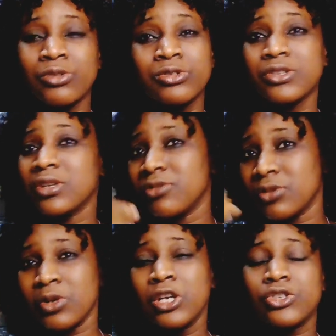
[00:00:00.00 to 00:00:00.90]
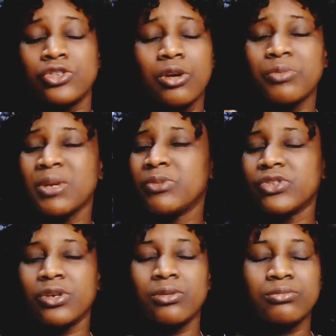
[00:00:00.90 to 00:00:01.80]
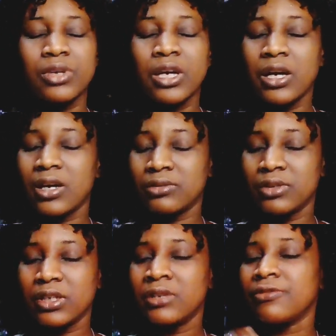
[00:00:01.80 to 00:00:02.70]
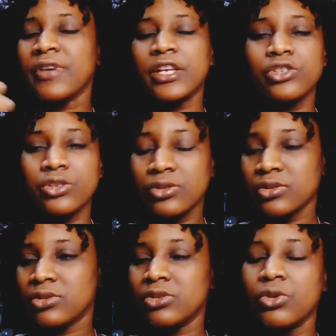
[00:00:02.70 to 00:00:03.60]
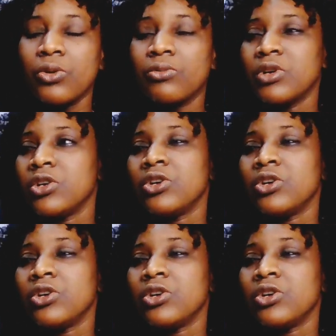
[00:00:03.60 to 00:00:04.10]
I'll just give you some, maybe some infections, you know,